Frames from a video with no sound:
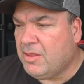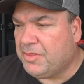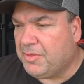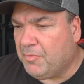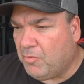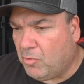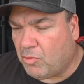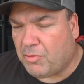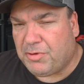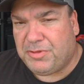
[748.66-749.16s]

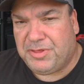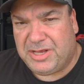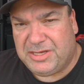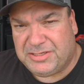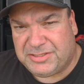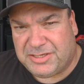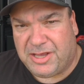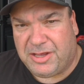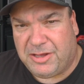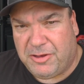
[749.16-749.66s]
the more
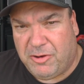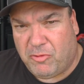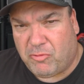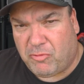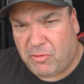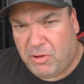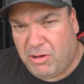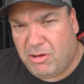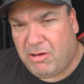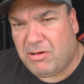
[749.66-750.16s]
things can go
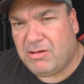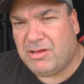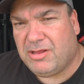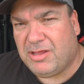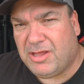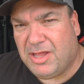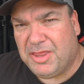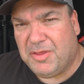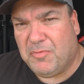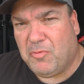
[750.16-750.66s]
wrong
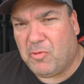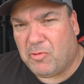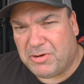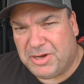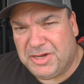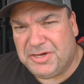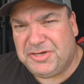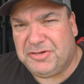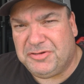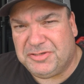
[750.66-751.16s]
and the
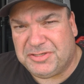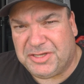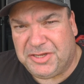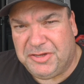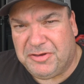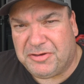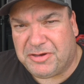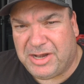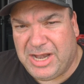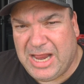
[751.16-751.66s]
more issues that
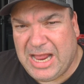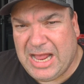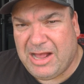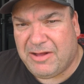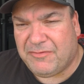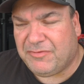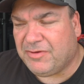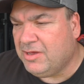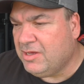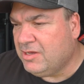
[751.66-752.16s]
you could
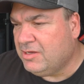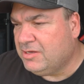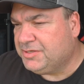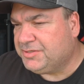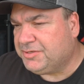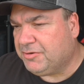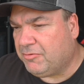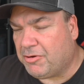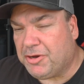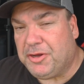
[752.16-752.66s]
have.
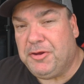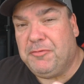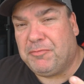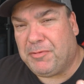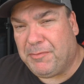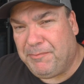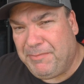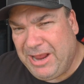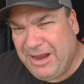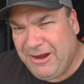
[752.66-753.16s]
So are you
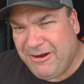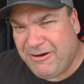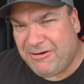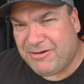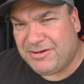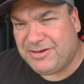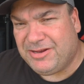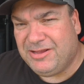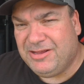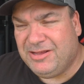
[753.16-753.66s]

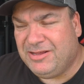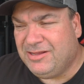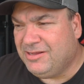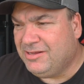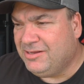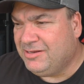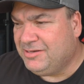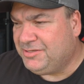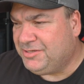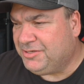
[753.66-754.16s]
prepared
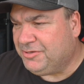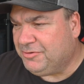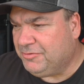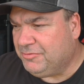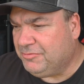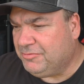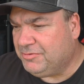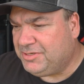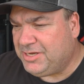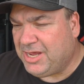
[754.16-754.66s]

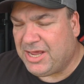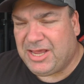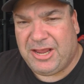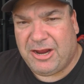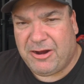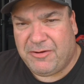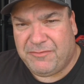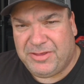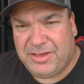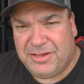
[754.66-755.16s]
to take
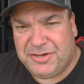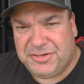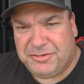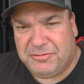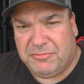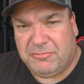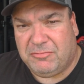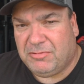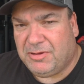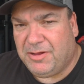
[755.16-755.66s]
care of the
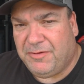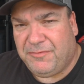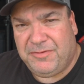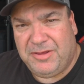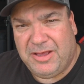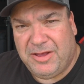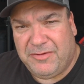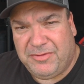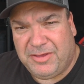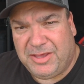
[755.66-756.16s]
issue?
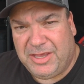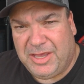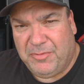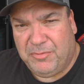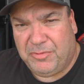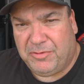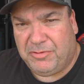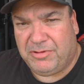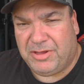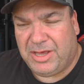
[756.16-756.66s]
If you have the
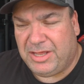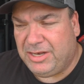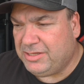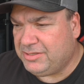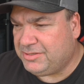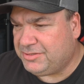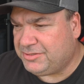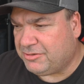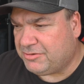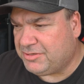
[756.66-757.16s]
gimbal and
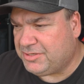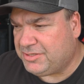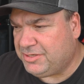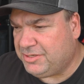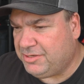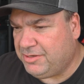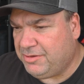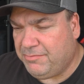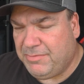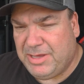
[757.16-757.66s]
it starts
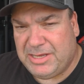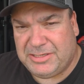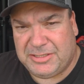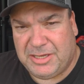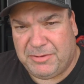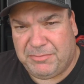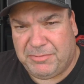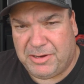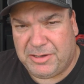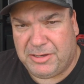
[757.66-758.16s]
to
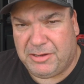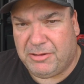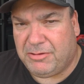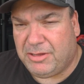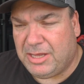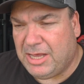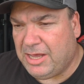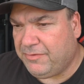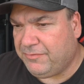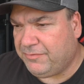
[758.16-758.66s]
mess up on you,
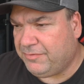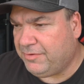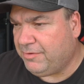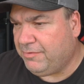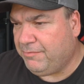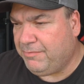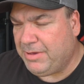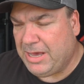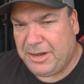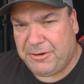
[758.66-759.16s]
you have
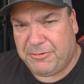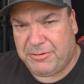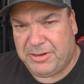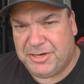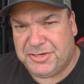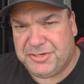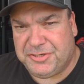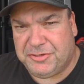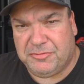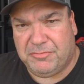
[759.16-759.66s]
a
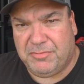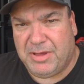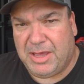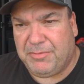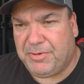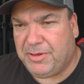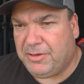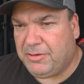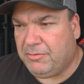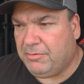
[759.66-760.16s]
battery issue,
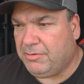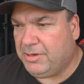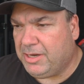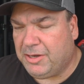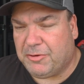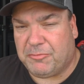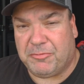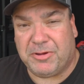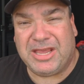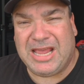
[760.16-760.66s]
maybe you
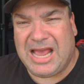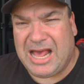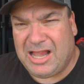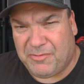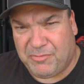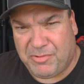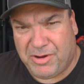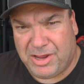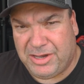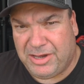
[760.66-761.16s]
need to
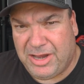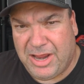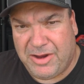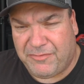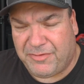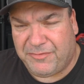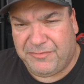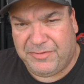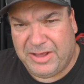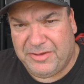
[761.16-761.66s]
recalibrate it
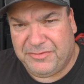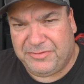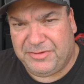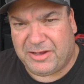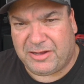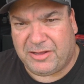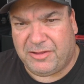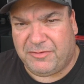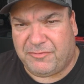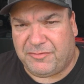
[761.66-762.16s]
every 5
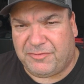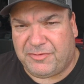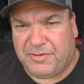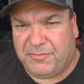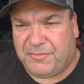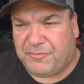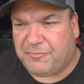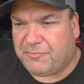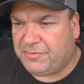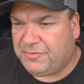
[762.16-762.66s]
seconds for
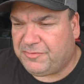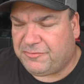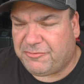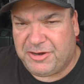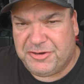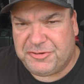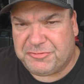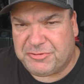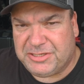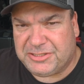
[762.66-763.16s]
some
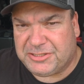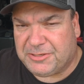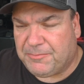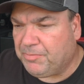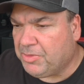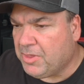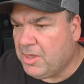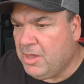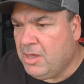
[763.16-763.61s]
strange reason.